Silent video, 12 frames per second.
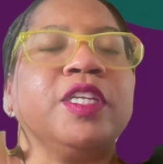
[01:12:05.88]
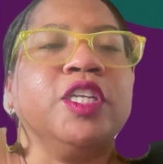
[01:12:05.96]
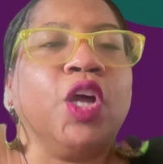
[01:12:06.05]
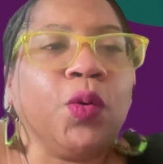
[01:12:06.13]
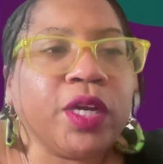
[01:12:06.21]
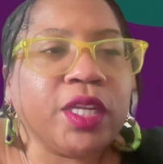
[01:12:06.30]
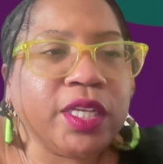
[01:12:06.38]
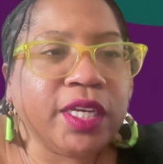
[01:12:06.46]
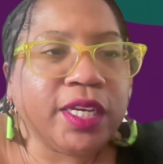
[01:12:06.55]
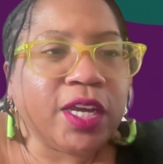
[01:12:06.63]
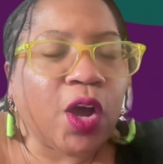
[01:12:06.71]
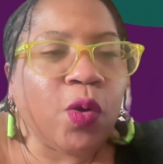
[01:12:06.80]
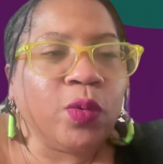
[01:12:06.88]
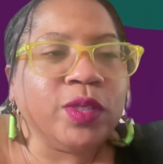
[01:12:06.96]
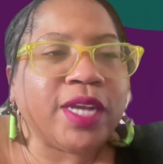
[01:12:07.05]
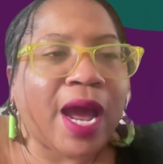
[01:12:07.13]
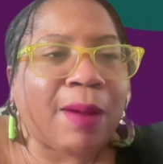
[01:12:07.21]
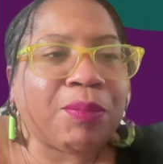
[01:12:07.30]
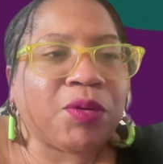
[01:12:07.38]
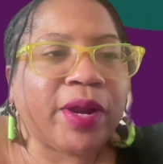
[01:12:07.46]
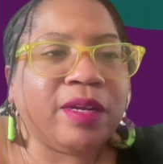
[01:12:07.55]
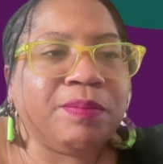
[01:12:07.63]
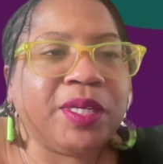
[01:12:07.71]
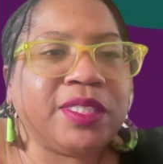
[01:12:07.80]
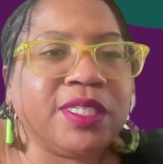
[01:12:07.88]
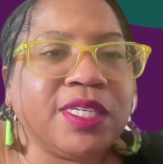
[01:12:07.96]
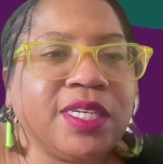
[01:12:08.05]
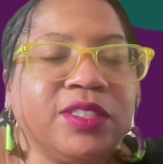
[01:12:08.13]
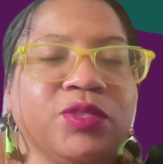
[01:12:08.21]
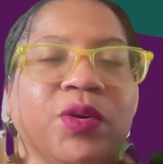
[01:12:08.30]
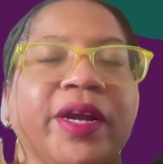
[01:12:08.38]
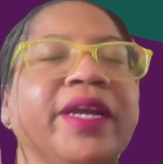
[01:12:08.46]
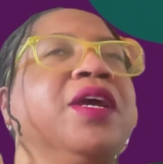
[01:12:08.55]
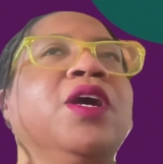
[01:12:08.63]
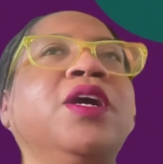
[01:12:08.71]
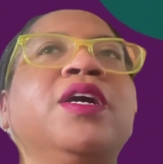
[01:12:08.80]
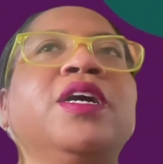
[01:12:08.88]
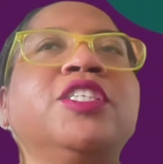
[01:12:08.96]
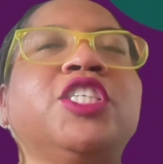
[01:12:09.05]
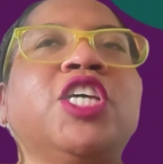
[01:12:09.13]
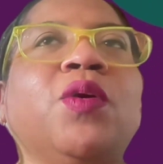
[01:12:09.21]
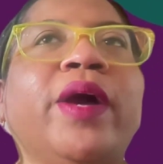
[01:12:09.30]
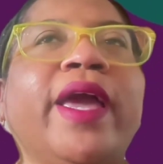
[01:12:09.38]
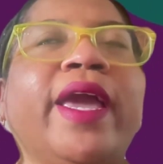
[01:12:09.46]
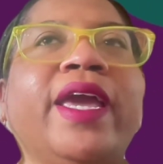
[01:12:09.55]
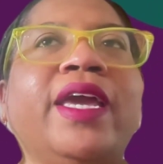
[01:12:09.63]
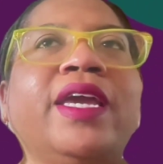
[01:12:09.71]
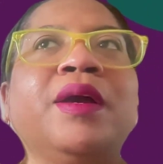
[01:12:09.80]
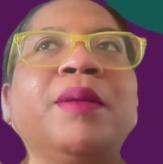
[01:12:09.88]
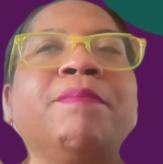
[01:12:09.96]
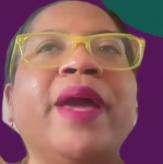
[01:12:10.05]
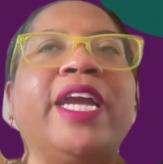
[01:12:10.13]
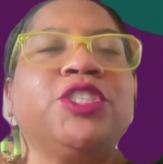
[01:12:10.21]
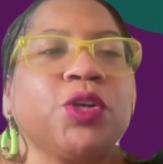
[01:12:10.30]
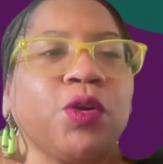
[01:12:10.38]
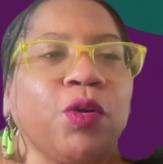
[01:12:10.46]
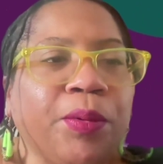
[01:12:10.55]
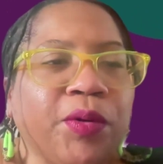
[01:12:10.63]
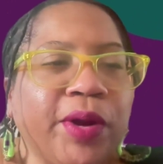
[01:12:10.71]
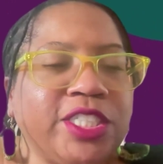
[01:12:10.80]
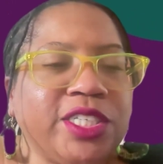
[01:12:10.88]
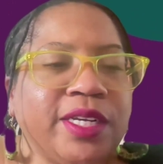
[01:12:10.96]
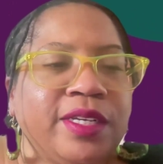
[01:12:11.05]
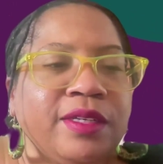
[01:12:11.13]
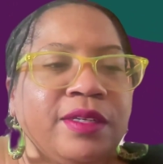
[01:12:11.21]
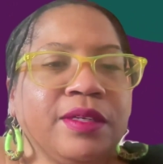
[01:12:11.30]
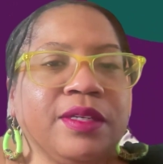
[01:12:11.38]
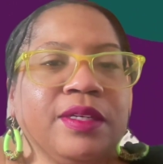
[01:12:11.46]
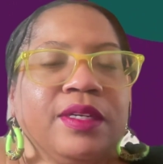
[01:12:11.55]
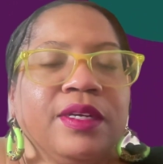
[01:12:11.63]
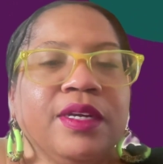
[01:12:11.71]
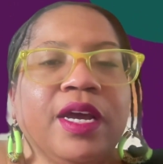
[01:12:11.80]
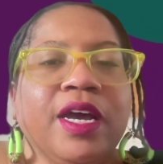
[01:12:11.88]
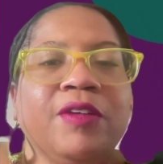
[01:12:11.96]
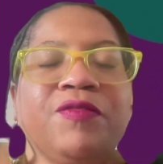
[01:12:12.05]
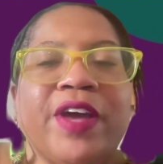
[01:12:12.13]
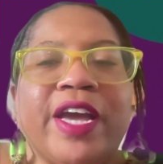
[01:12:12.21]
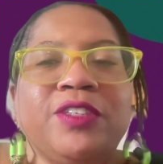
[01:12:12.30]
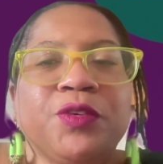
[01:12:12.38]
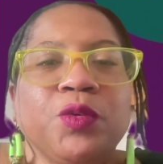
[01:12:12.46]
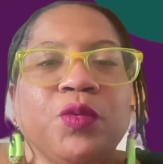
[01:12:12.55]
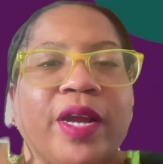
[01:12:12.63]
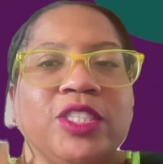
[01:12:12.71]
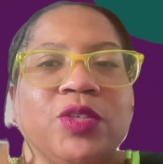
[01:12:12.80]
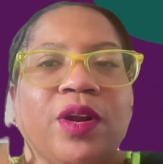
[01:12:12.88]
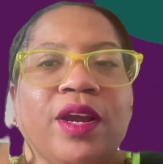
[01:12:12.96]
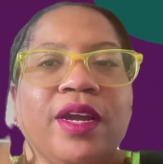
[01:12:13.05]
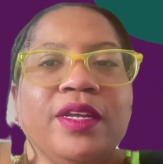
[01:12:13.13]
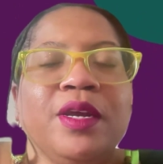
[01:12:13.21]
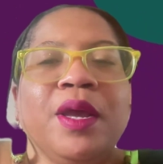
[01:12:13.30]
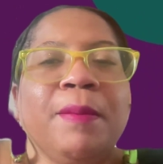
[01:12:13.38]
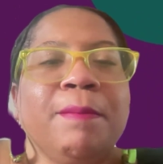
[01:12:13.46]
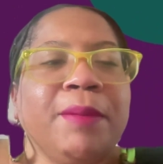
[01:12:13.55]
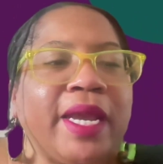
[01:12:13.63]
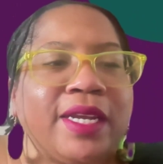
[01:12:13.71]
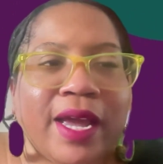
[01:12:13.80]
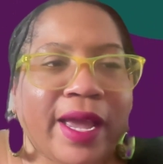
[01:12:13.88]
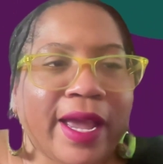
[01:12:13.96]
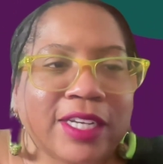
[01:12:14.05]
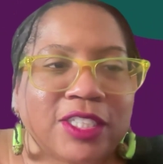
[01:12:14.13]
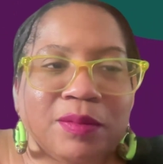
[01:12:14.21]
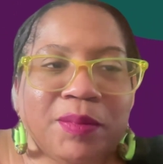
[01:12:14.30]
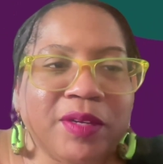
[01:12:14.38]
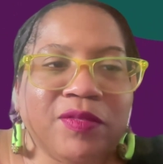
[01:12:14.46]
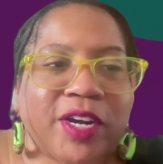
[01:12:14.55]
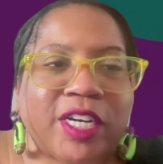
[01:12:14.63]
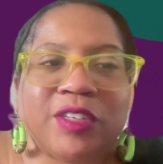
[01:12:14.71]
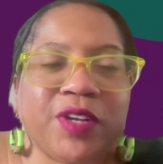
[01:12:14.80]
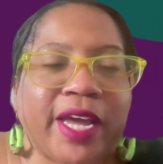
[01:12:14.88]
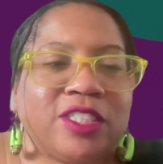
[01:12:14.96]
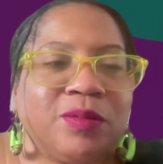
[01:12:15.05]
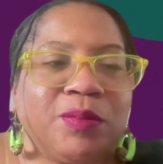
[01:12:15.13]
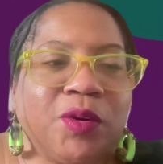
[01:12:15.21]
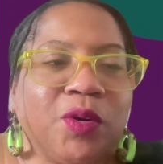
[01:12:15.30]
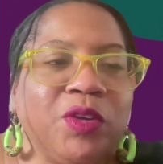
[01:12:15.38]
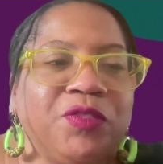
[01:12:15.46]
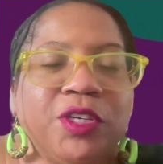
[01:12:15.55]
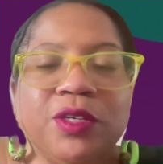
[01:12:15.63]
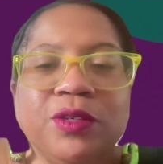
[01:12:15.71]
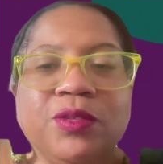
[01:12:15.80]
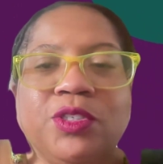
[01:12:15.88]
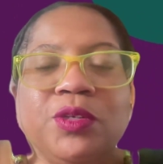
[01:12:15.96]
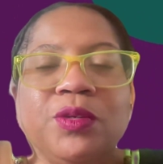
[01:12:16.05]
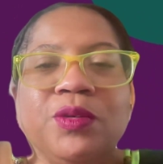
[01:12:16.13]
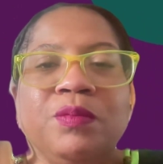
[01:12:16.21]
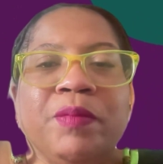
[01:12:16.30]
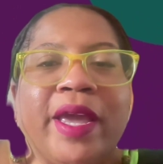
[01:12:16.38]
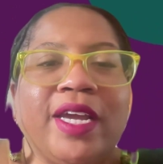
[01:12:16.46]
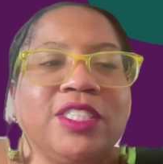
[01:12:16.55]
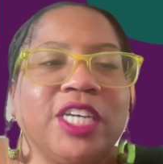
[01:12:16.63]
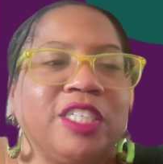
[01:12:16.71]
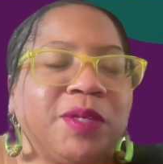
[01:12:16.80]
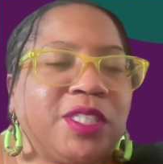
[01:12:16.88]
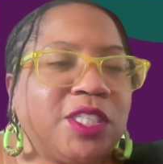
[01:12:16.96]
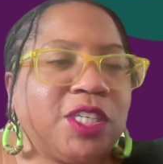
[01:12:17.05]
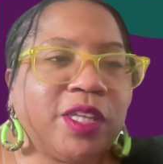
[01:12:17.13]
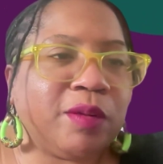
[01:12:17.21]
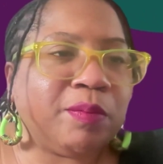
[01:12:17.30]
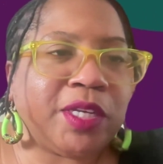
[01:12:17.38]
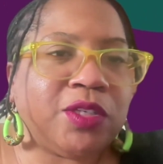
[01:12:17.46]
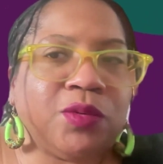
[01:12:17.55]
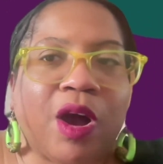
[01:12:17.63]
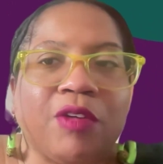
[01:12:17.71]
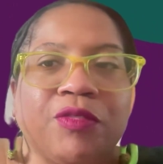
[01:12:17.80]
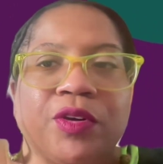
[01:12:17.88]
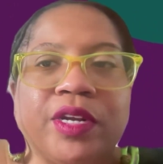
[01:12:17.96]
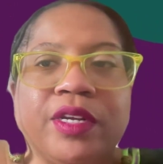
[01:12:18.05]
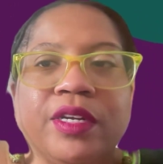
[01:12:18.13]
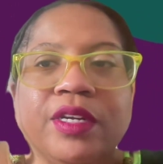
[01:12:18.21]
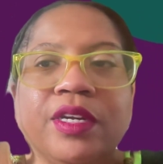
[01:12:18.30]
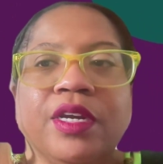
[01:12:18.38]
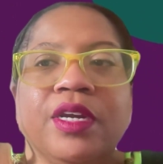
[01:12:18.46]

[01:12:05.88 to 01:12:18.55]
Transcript: locally owned and operated businesses, right? So a major corporation fast food restaurant may not actually be very flexible with you to make adjustments to their menu offering.